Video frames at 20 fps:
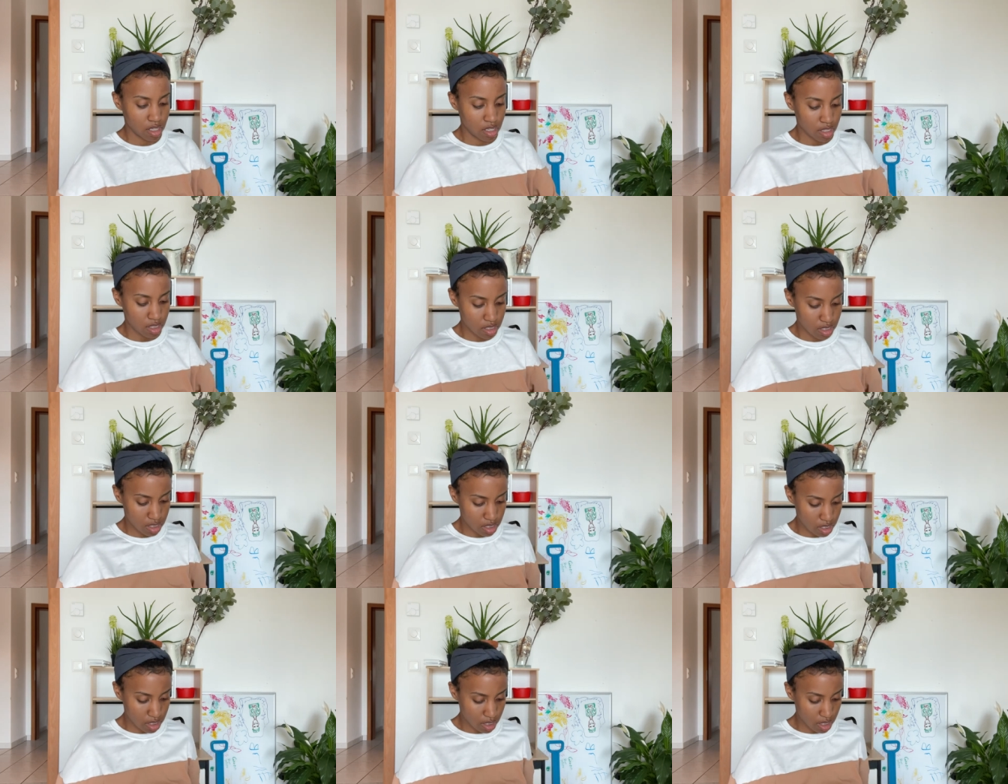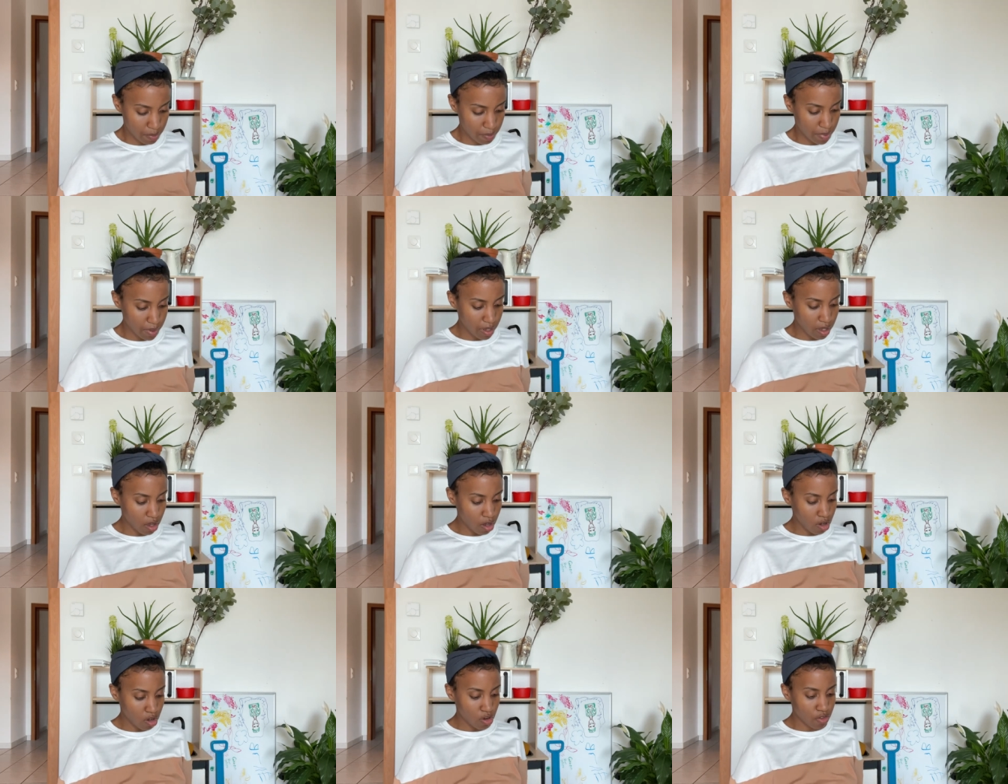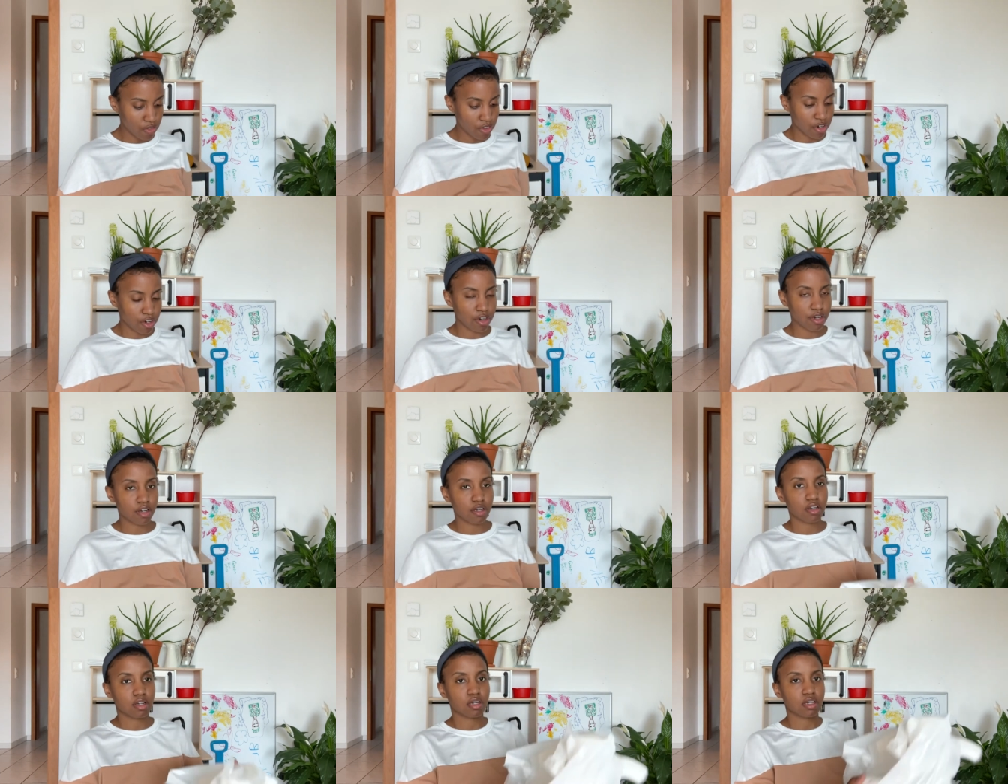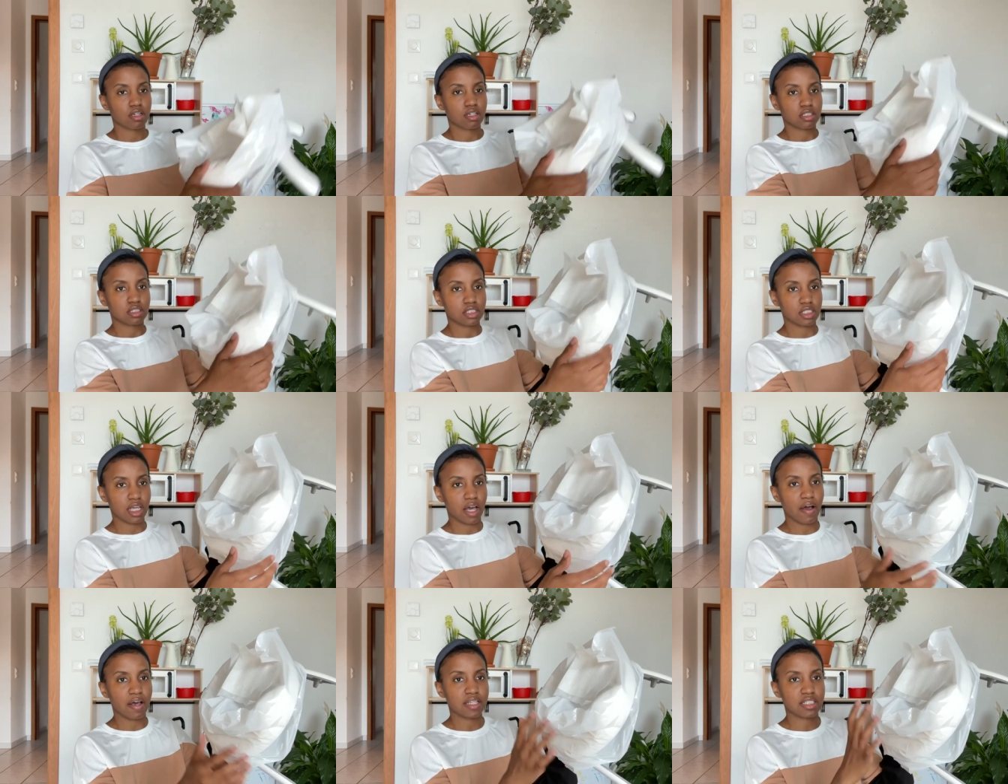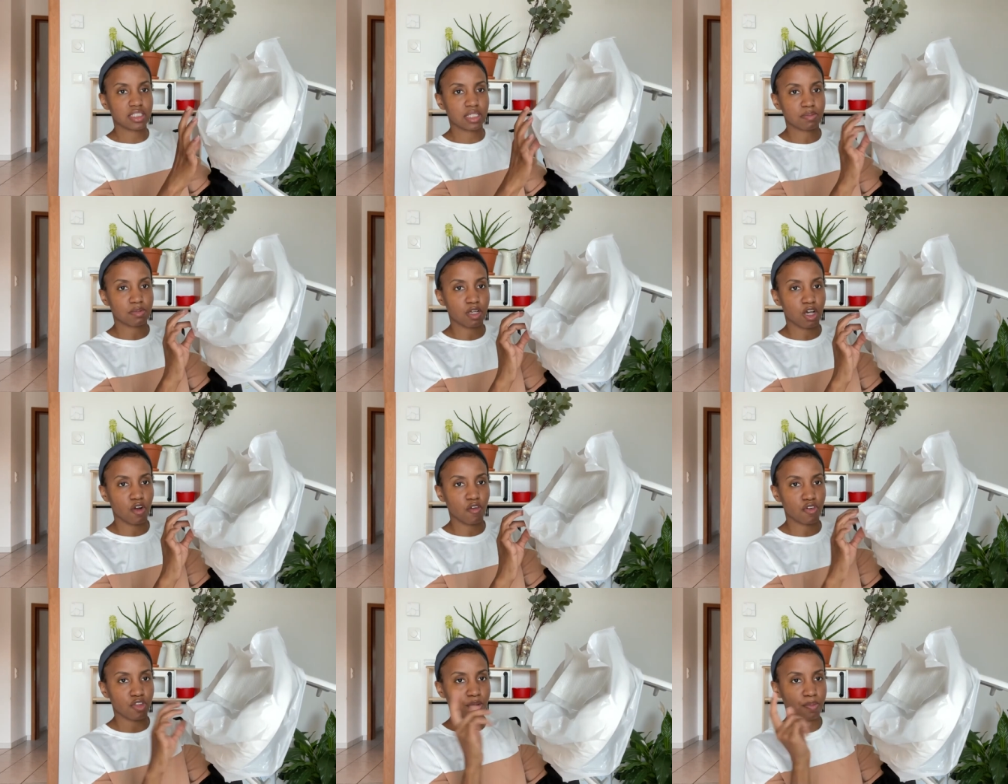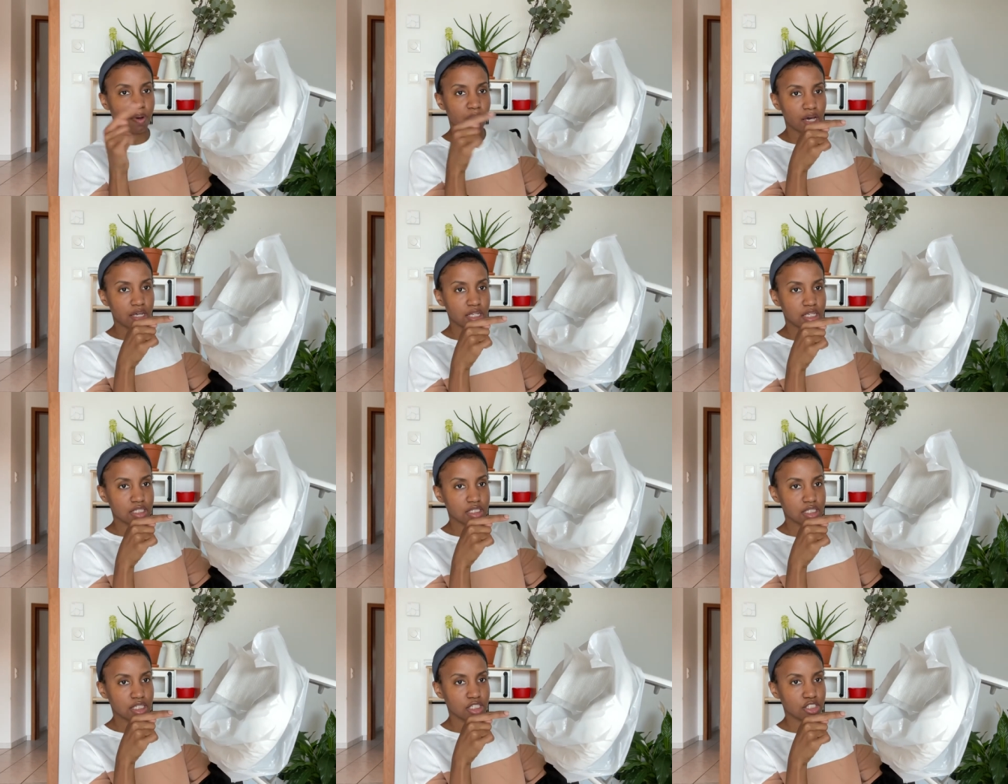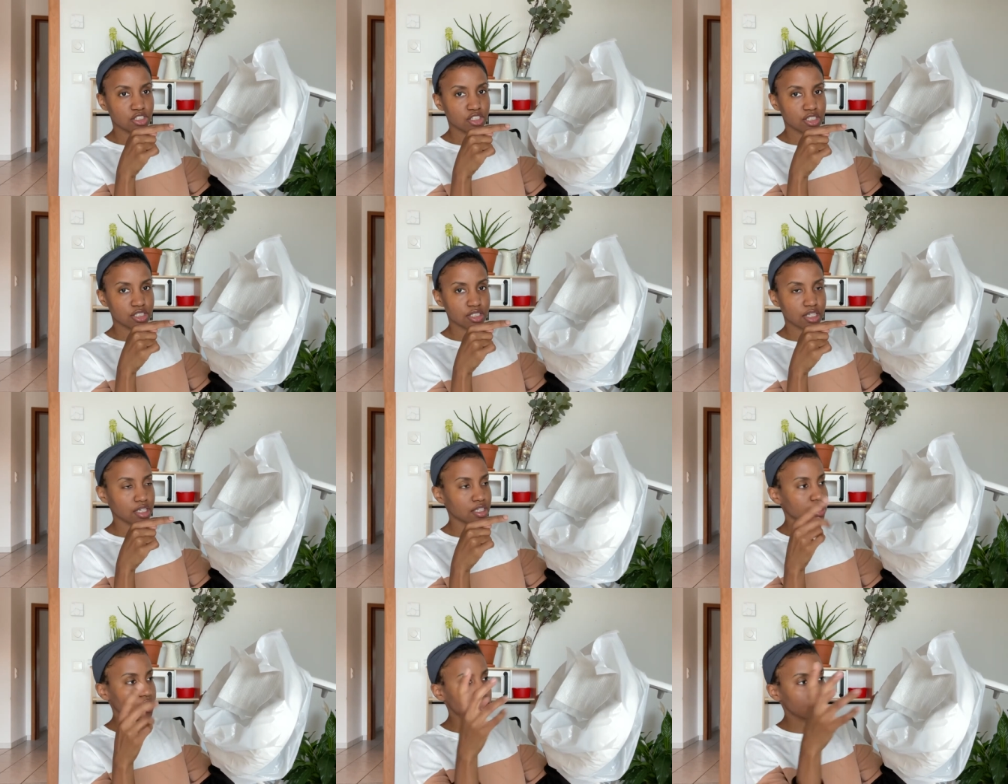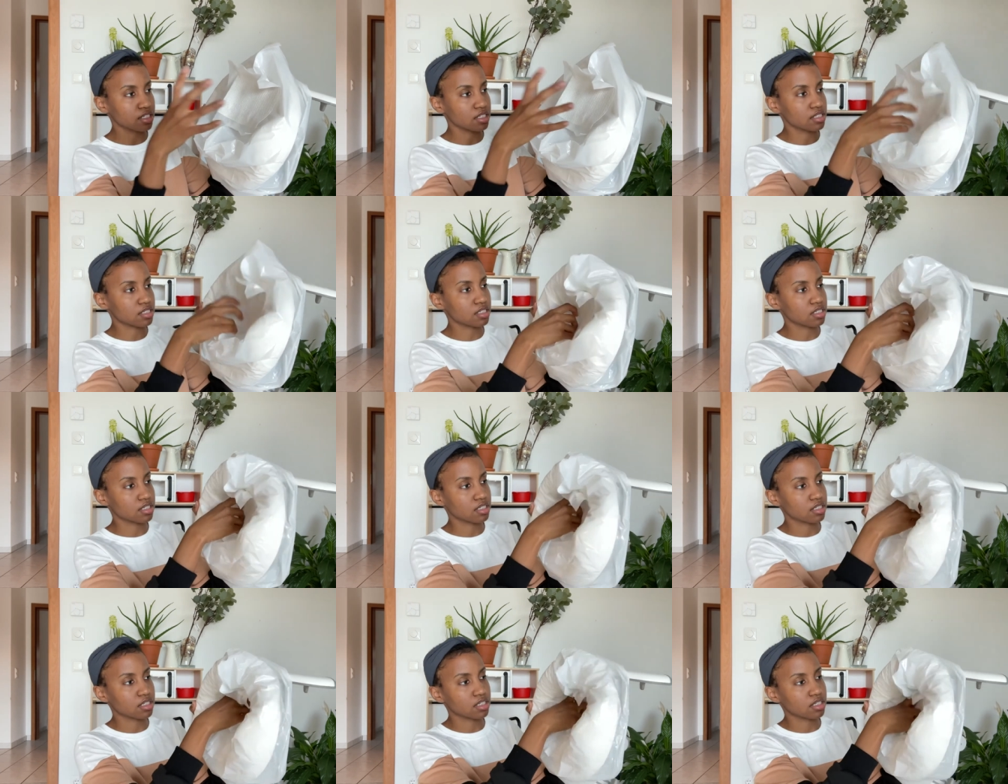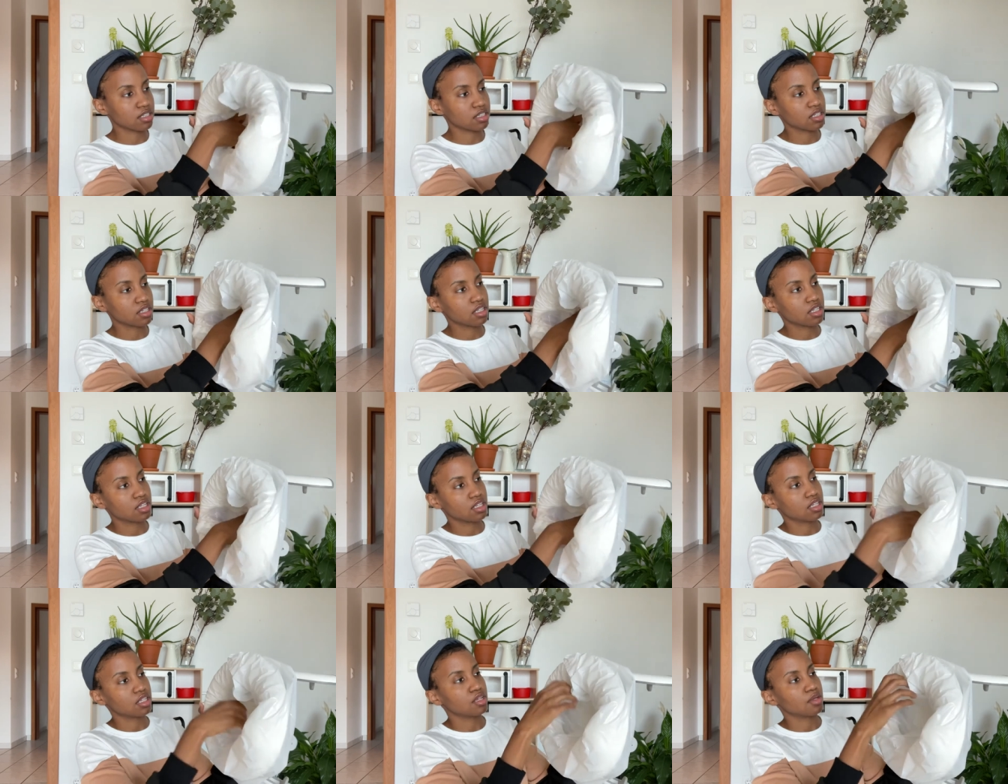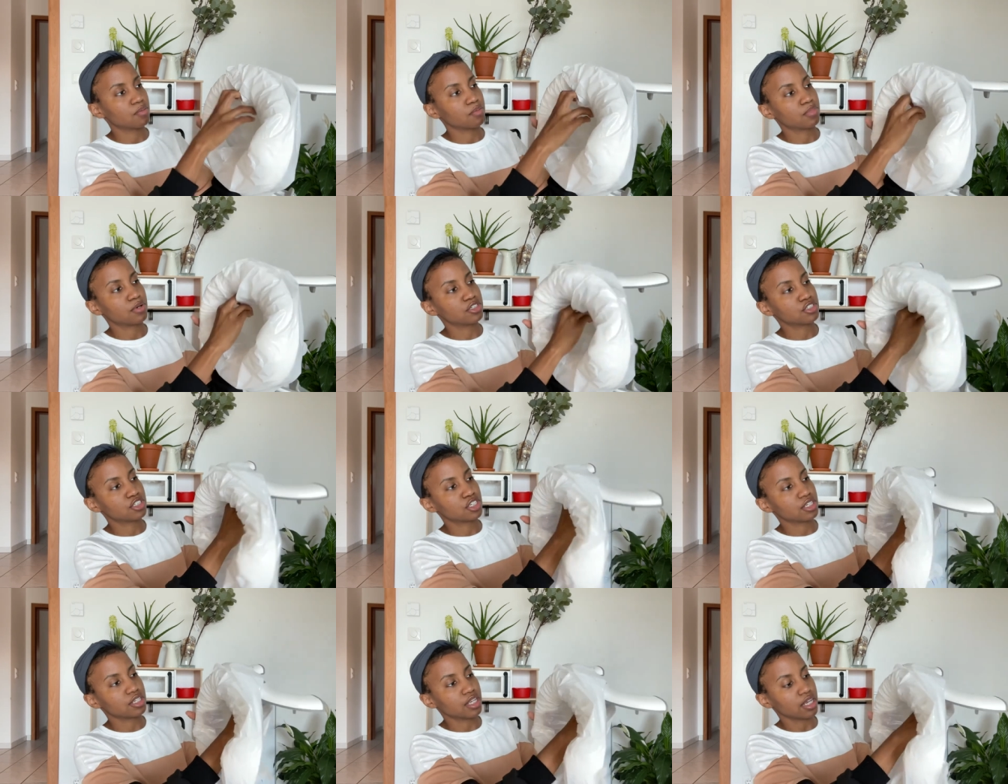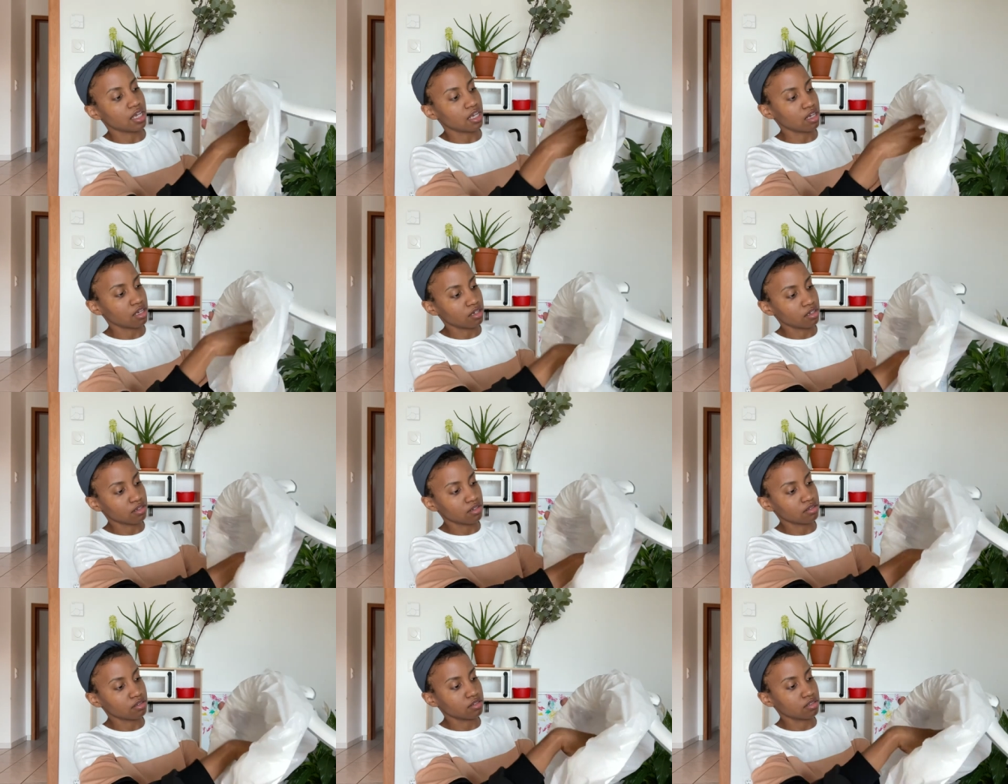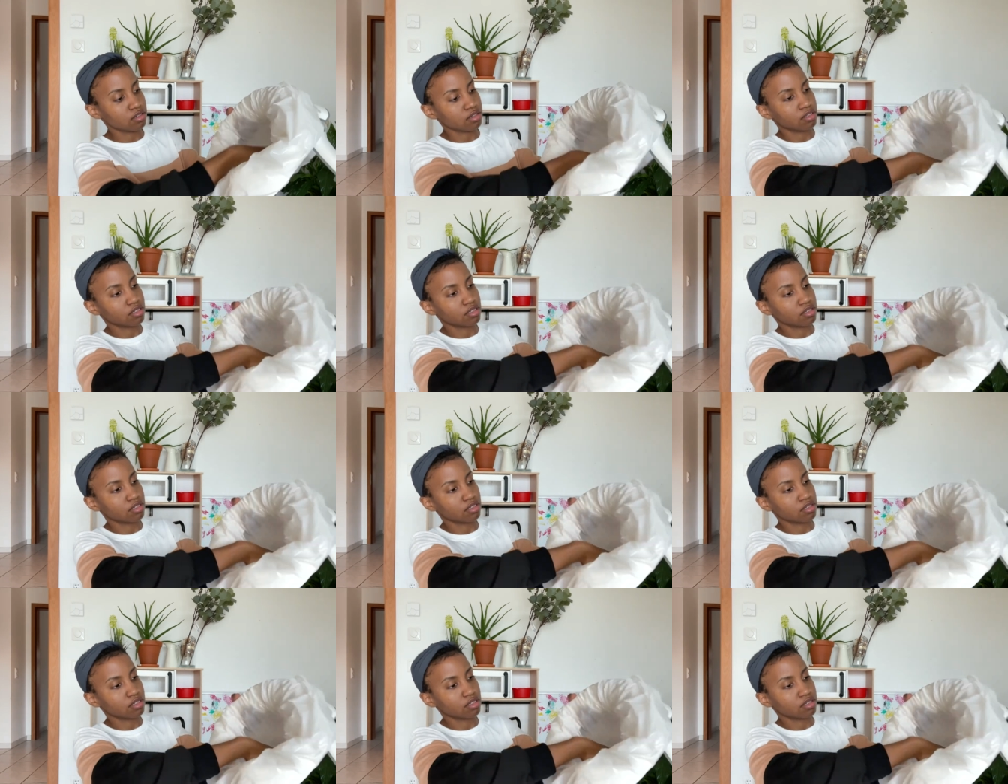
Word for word: slip it over. See how I slipped it over the potty seat just like this? Push it down.